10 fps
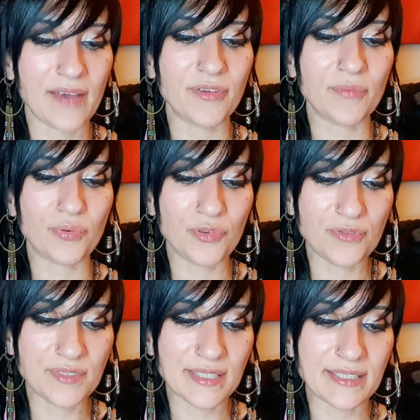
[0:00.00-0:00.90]
Having
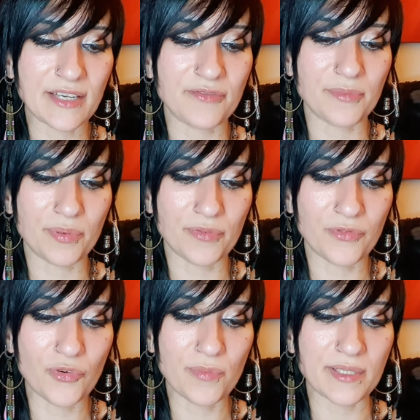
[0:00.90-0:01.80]
proved itself in
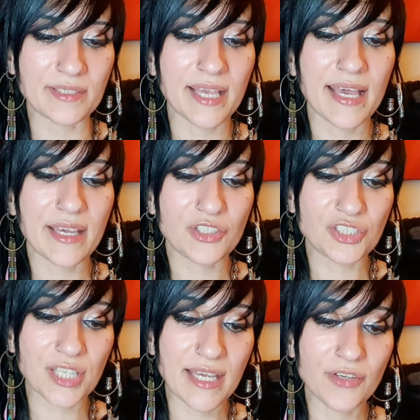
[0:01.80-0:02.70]
performance,
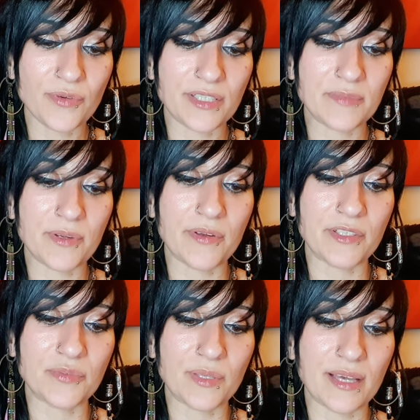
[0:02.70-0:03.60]
share your
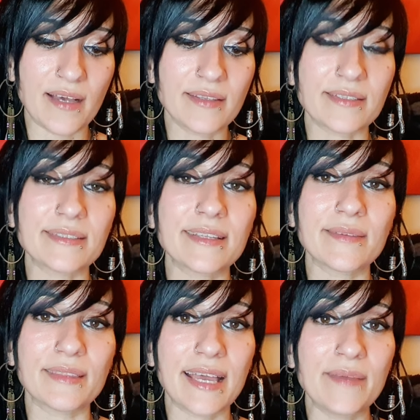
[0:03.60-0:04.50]
experience with others
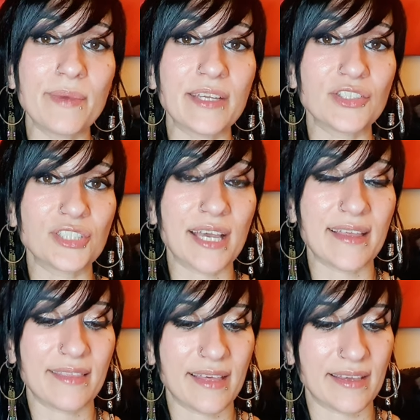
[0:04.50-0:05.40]
that they may
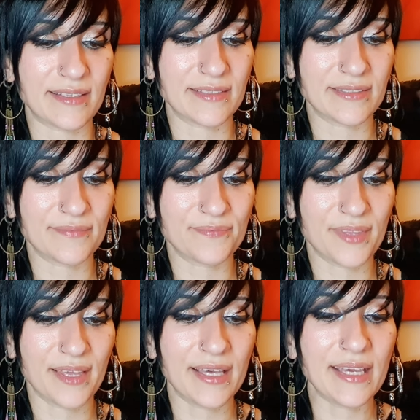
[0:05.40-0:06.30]
share theirs.
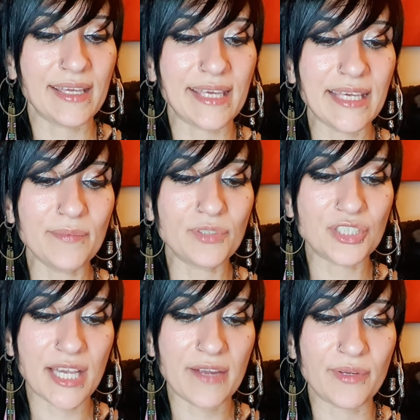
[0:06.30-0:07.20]
Keep
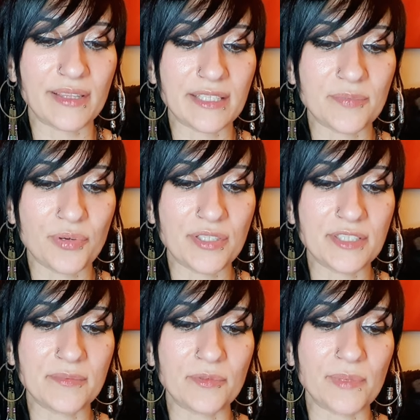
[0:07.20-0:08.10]
sharing this
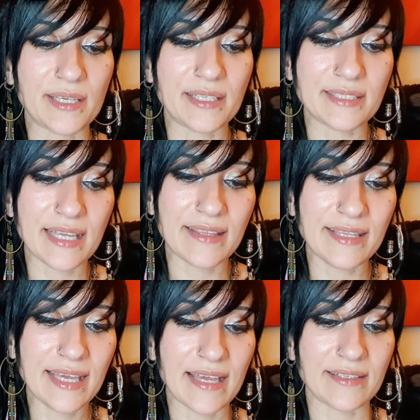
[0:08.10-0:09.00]
principle because, in
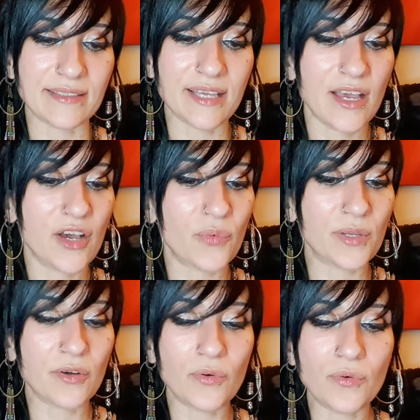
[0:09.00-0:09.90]
the end,
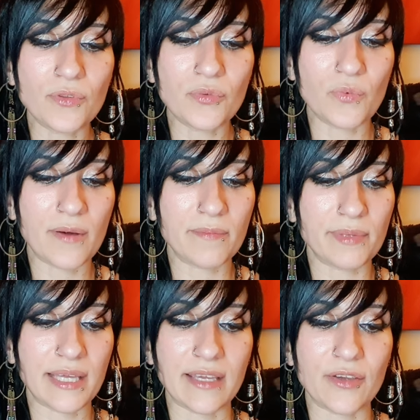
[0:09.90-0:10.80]
we are all the one
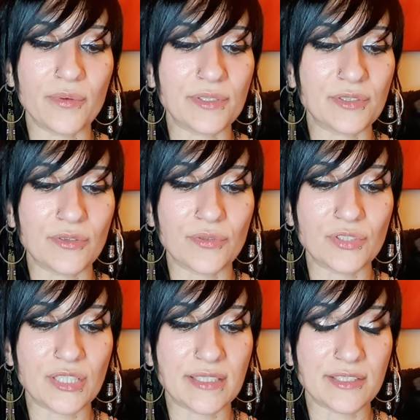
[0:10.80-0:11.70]
being who is the
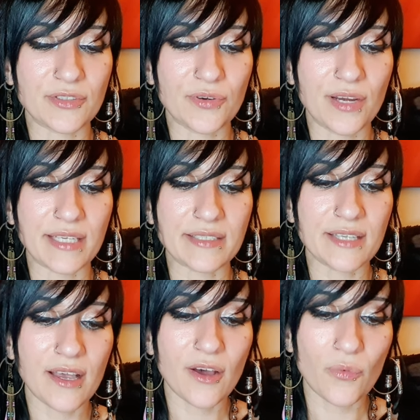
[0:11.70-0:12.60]
Lord Jesus
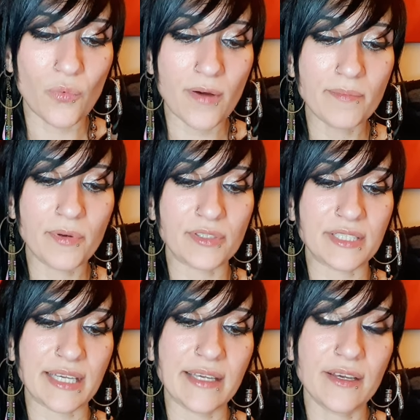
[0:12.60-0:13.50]
Christ, one
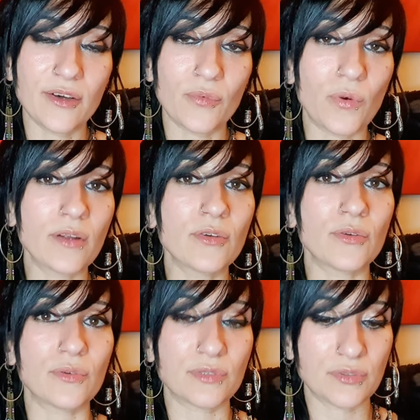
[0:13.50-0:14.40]
body, one
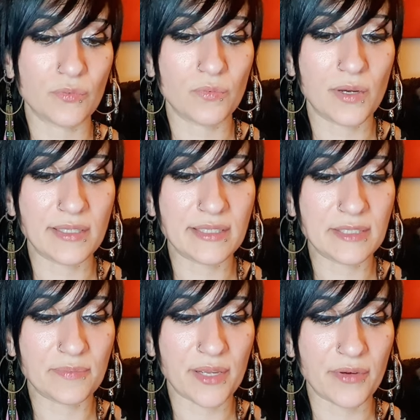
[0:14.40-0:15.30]
Lord, one
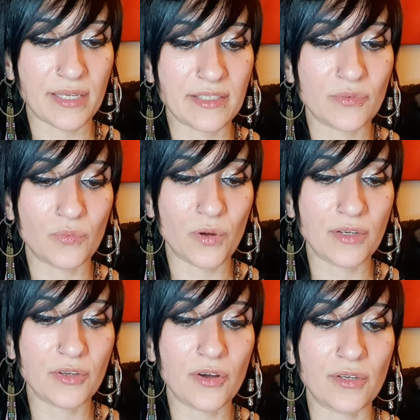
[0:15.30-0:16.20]
Spirit,
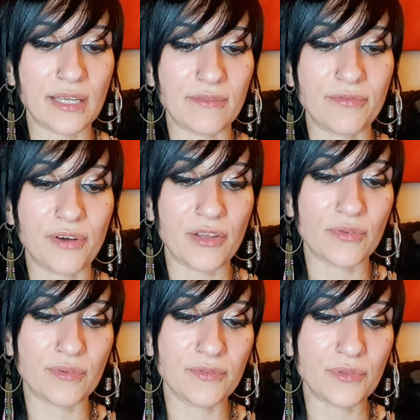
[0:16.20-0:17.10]
one God and
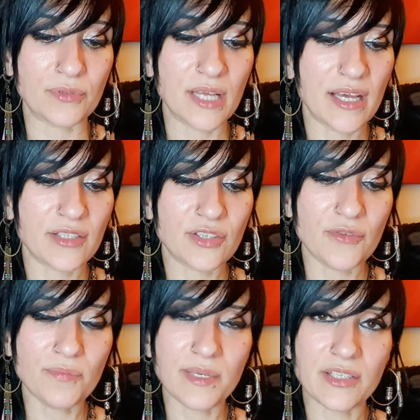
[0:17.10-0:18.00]
Father of all.
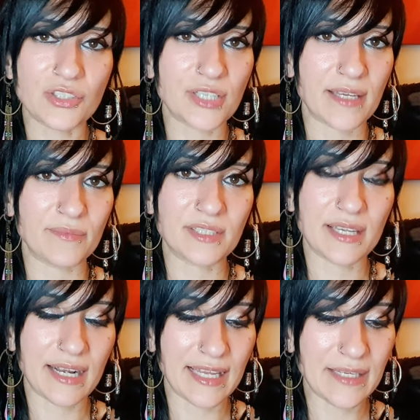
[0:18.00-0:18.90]
Don't be ashamed
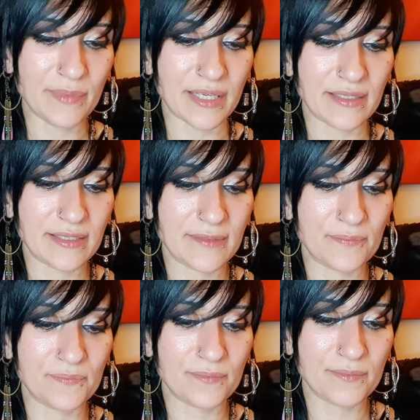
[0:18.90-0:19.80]
to claim it.